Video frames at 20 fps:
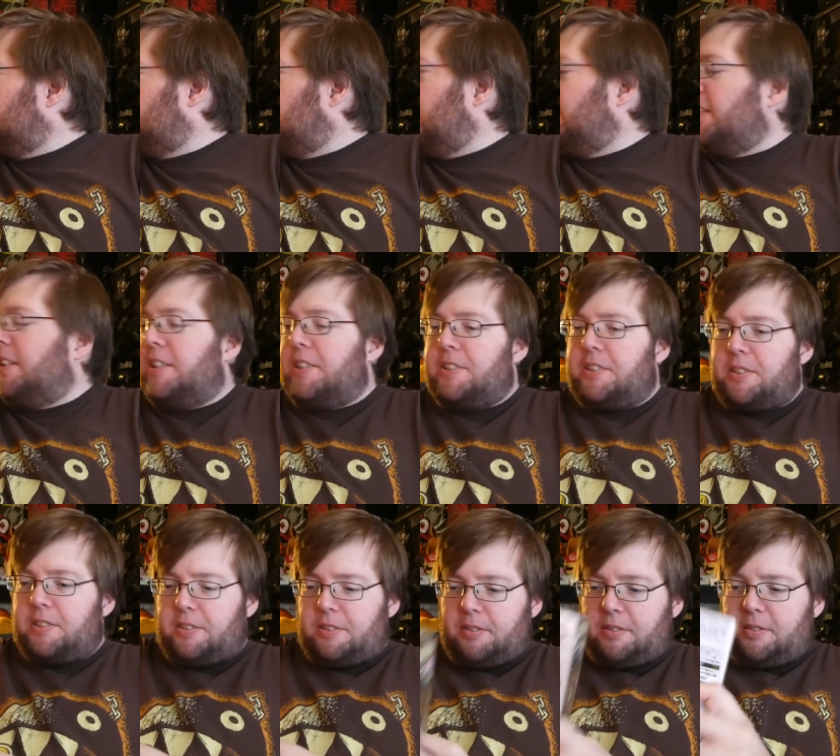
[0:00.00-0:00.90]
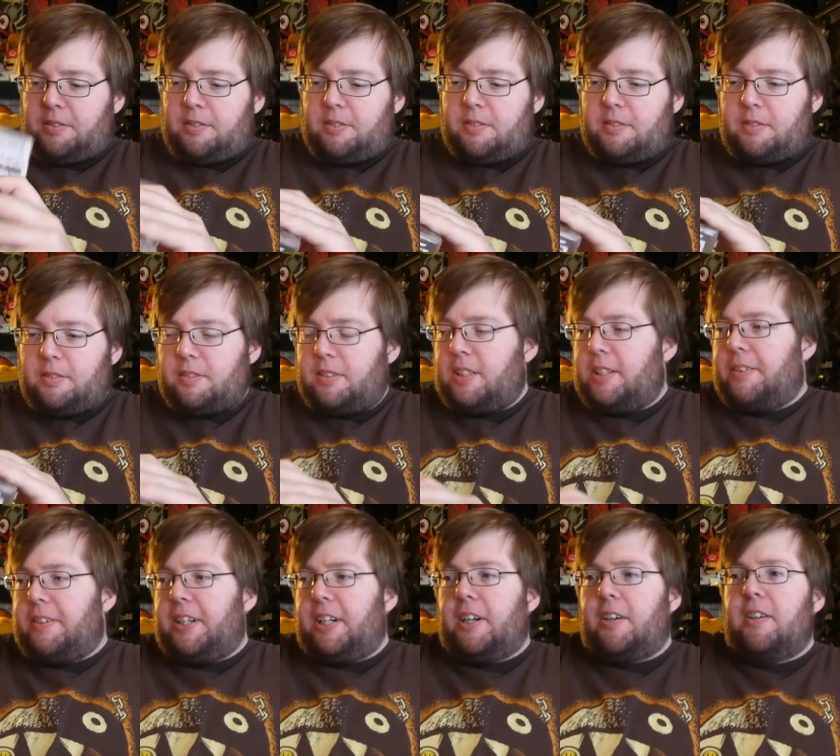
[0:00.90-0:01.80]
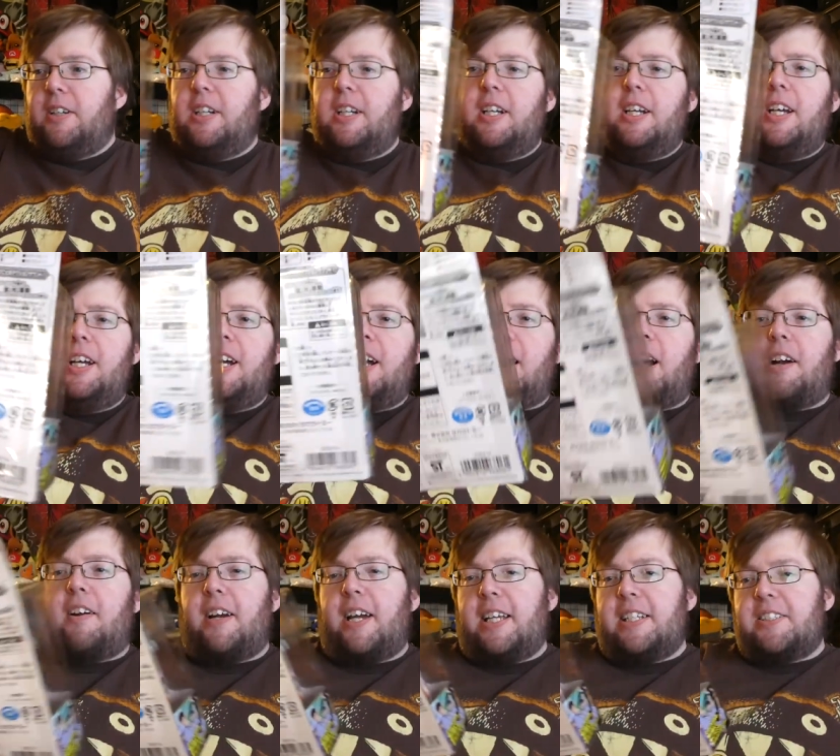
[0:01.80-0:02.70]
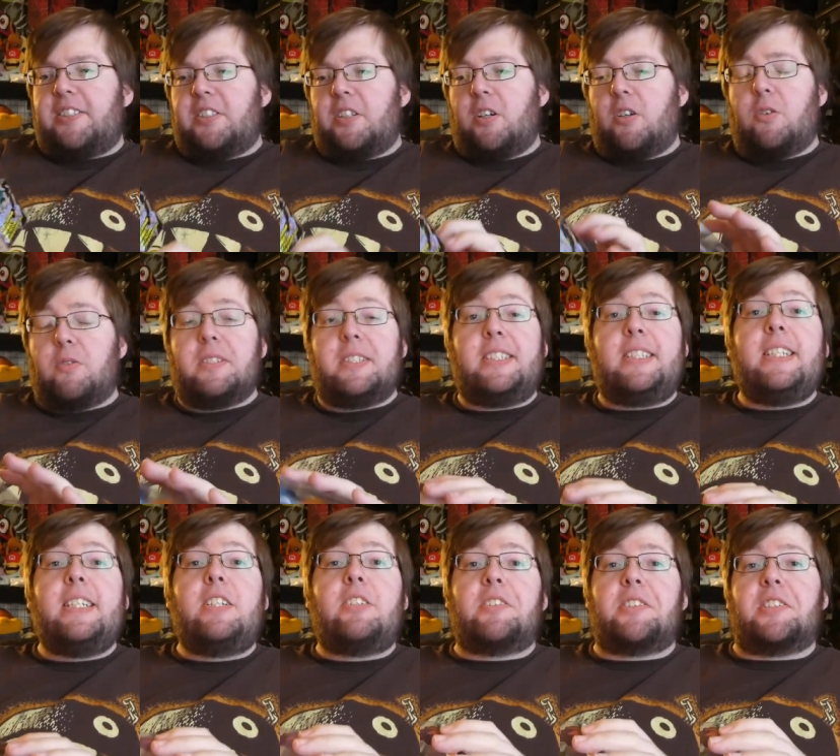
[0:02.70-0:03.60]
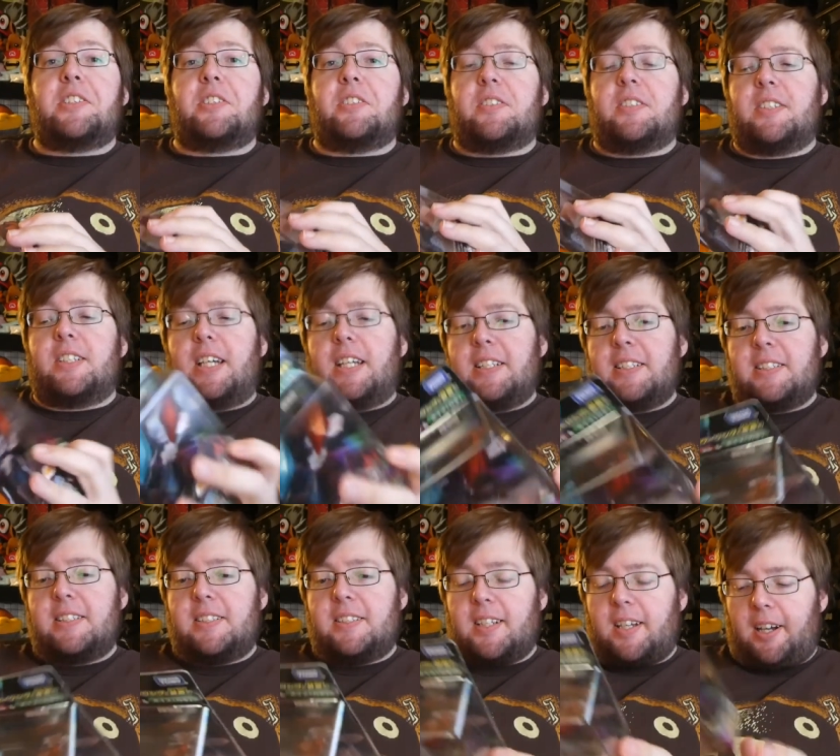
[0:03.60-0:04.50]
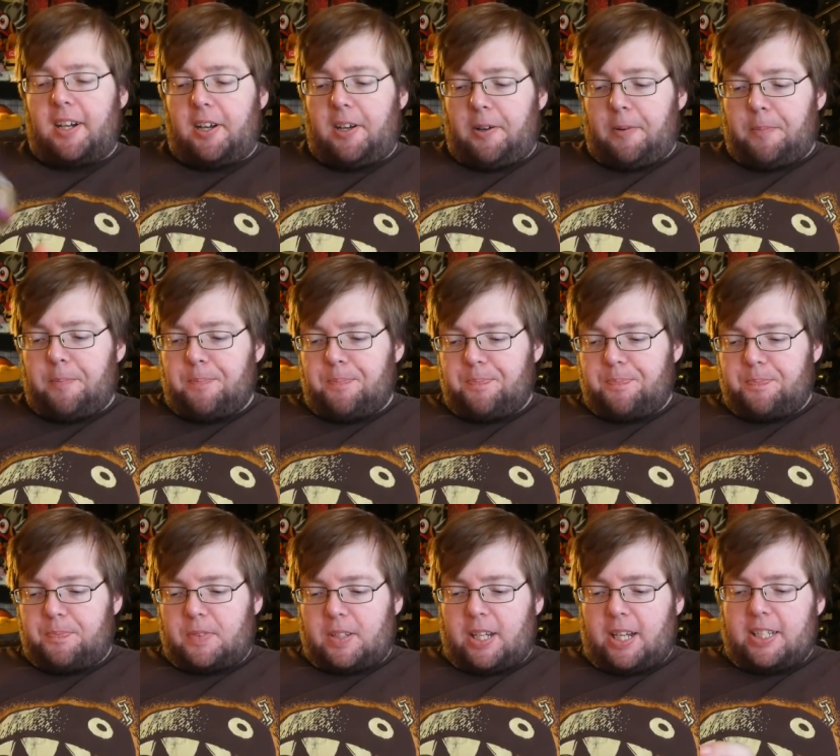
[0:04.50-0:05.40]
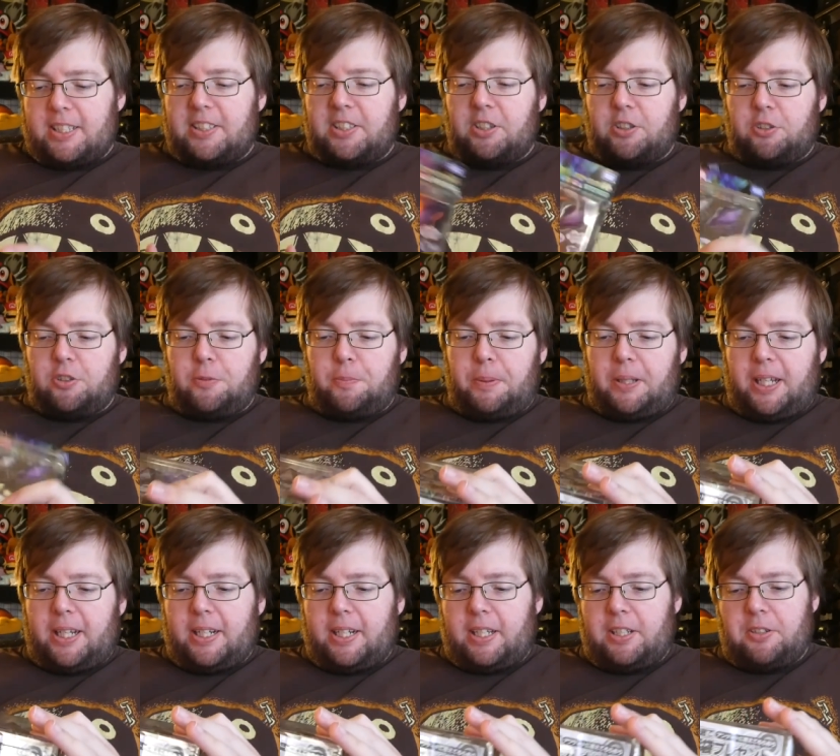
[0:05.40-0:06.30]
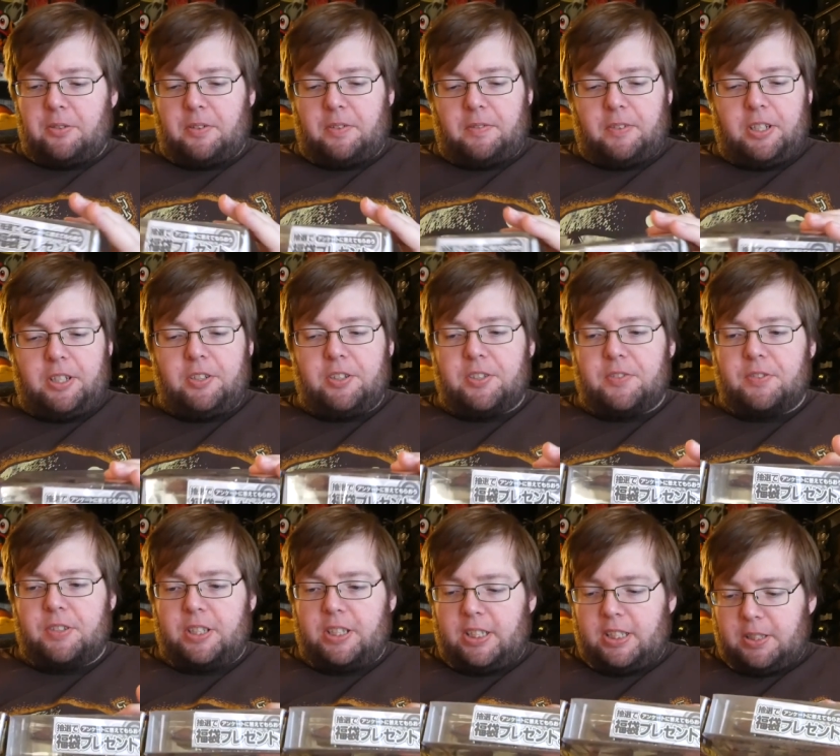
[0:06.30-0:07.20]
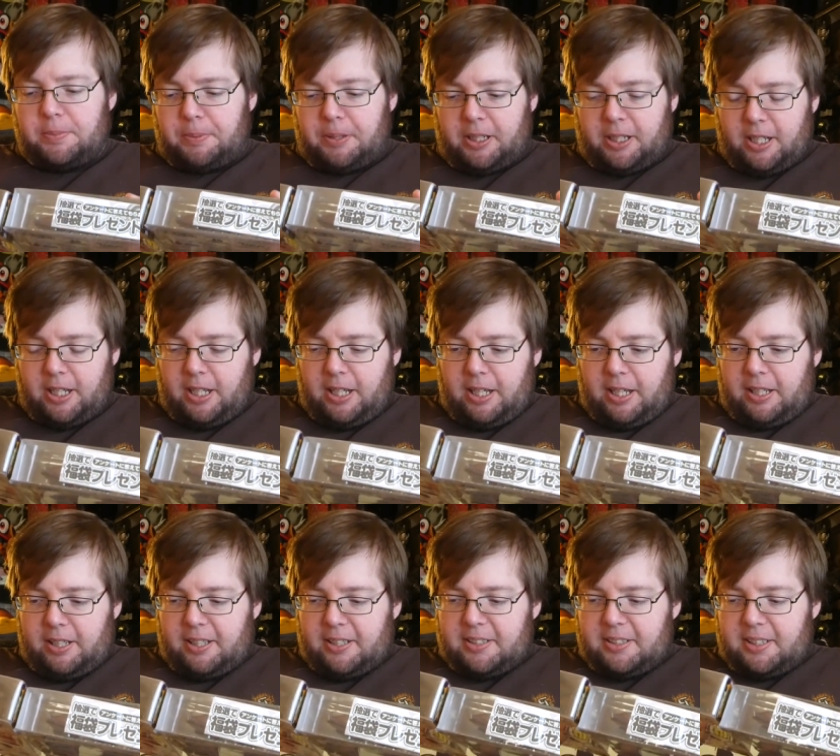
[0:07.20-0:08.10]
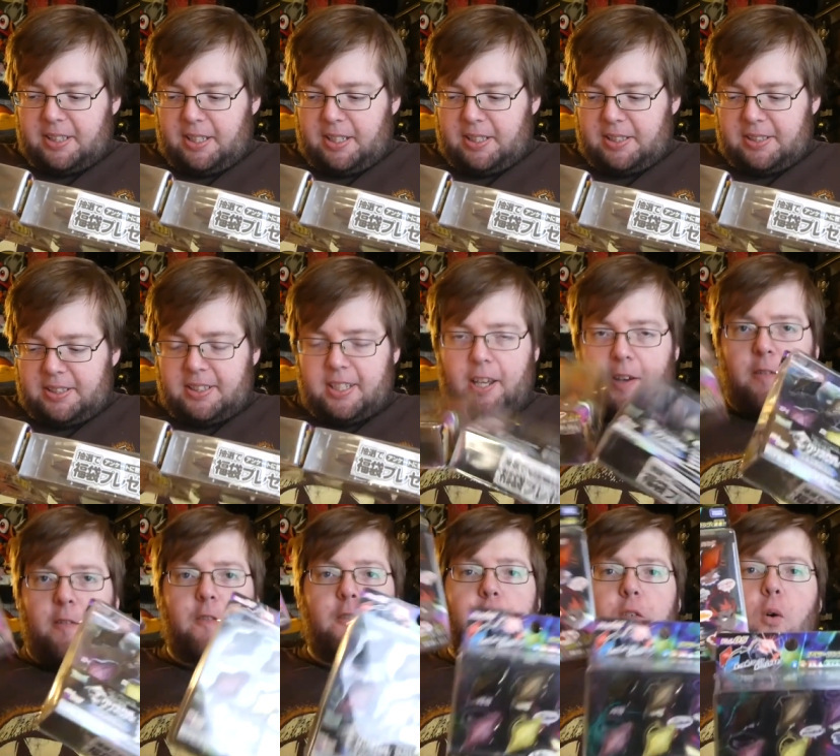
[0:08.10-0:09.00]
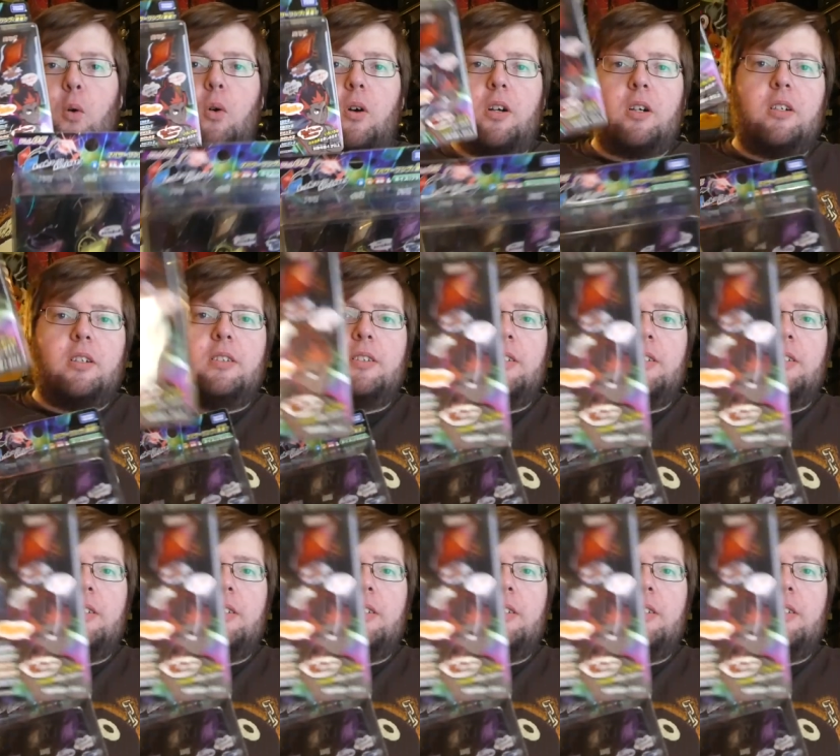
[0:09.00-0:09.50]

Here it is. There we go. Alright, so Z-Crystal sets. Um, I still do plan on doing videos for these, but this is set four,